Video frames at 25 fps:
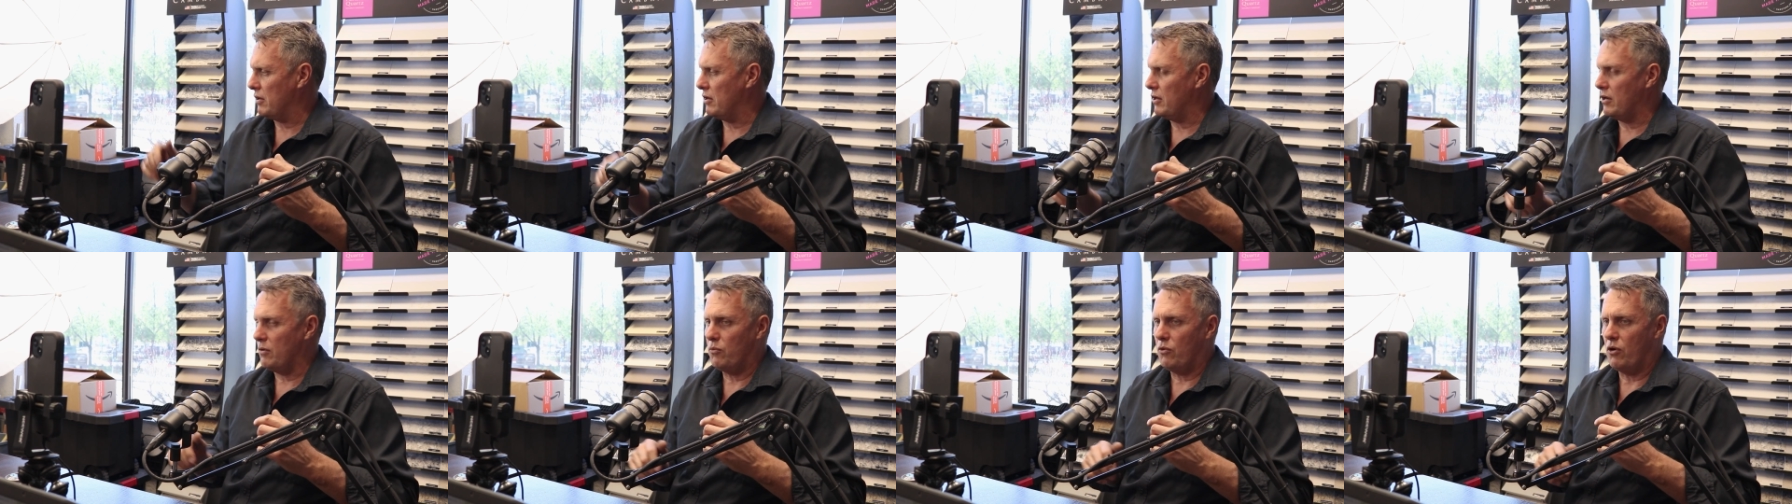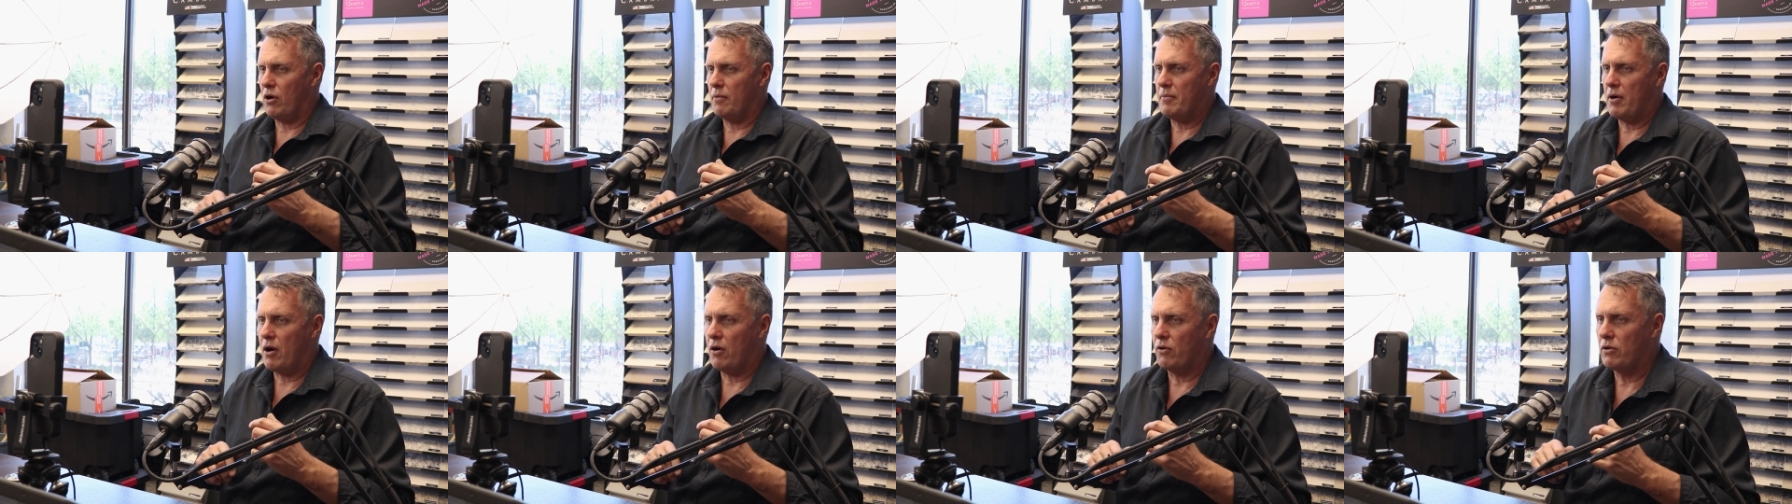I don't know
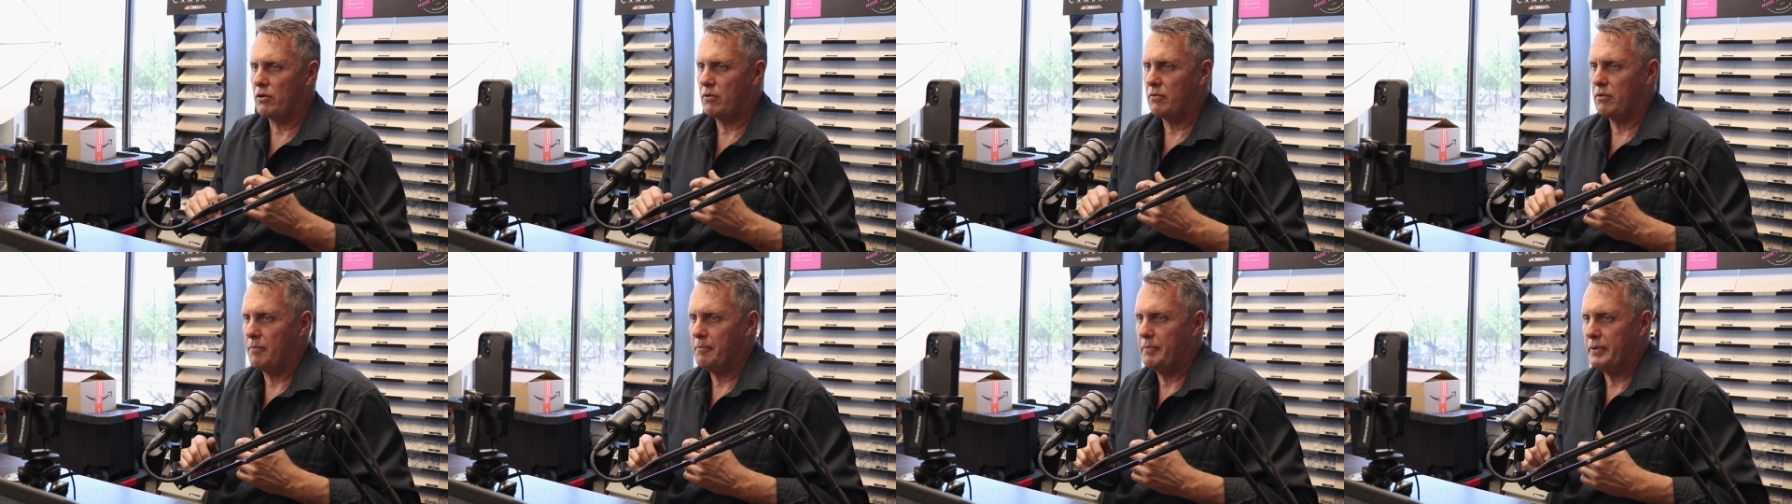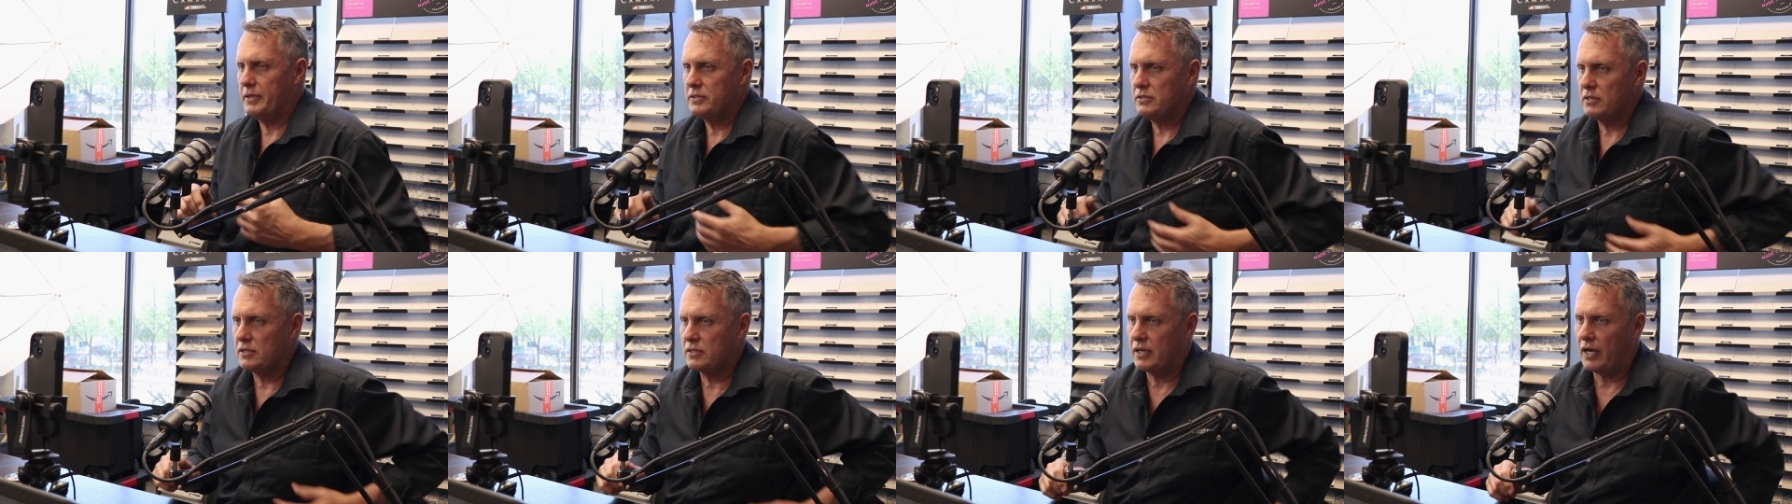why I'm holding on my
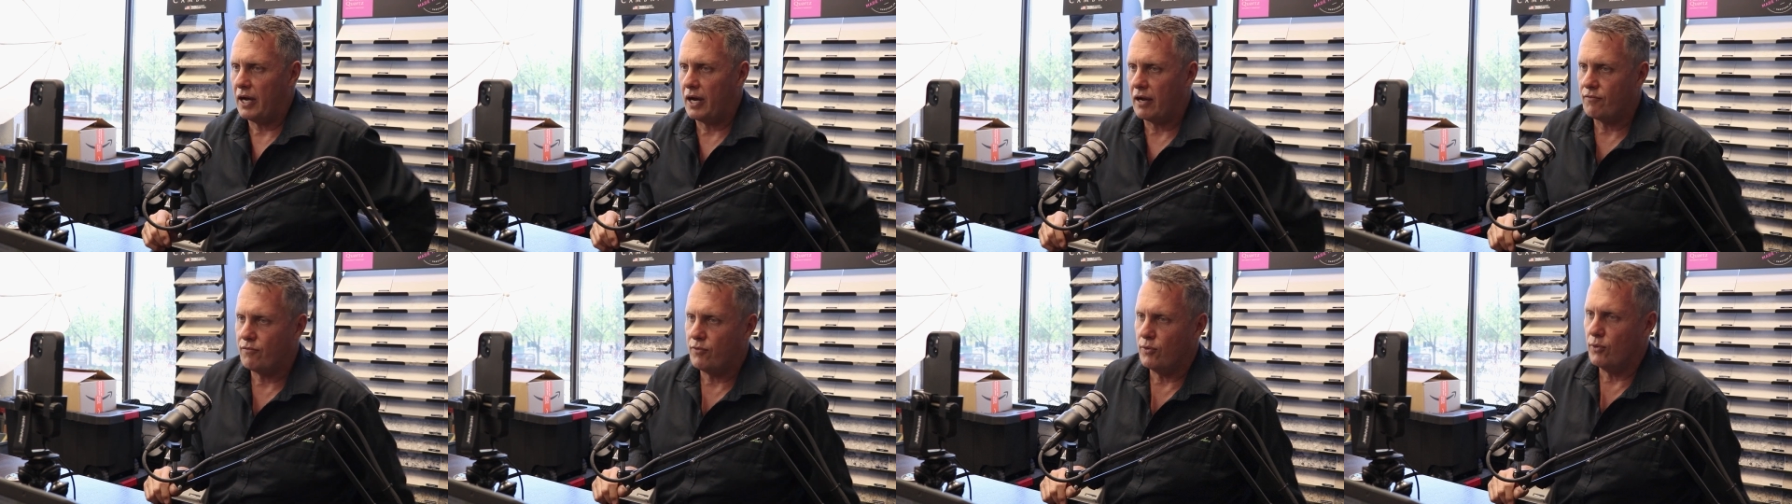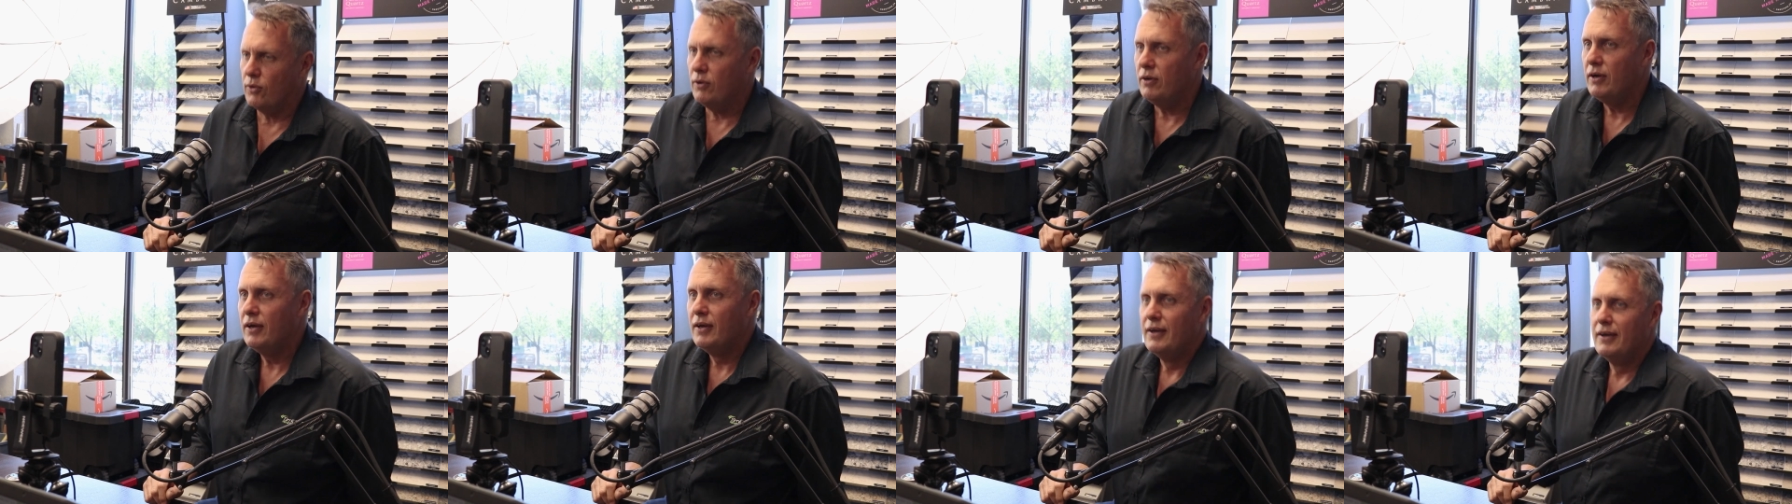business card
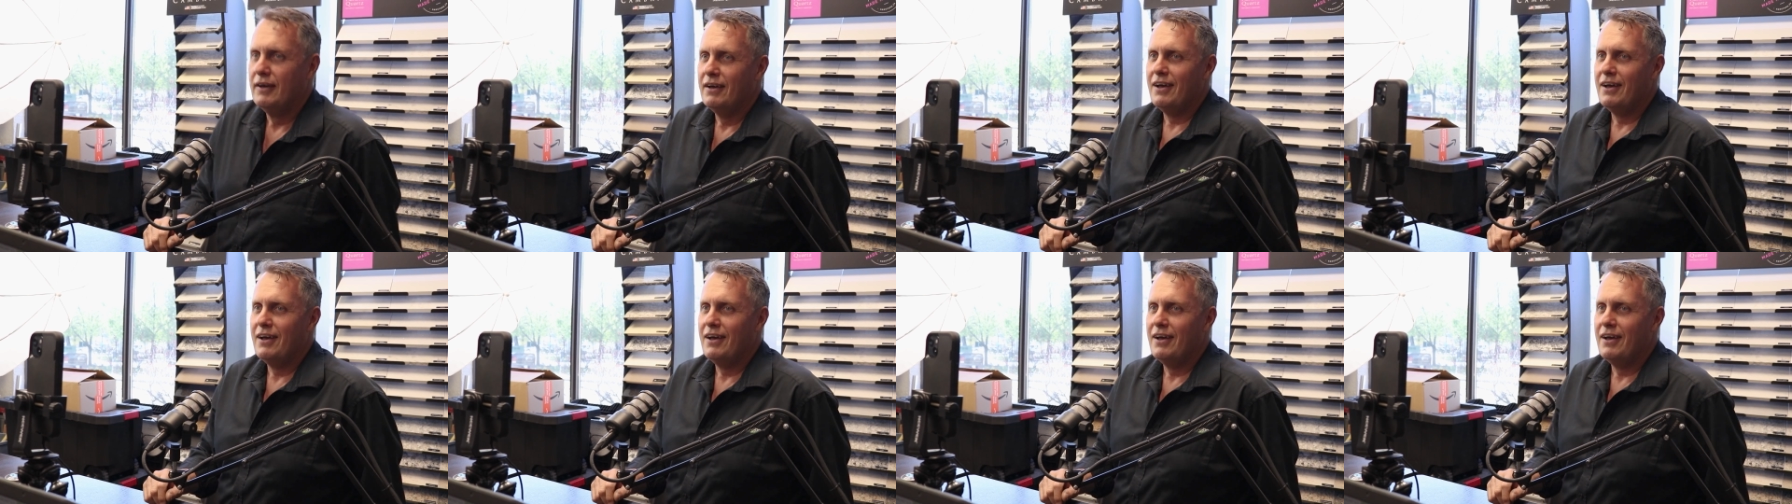for.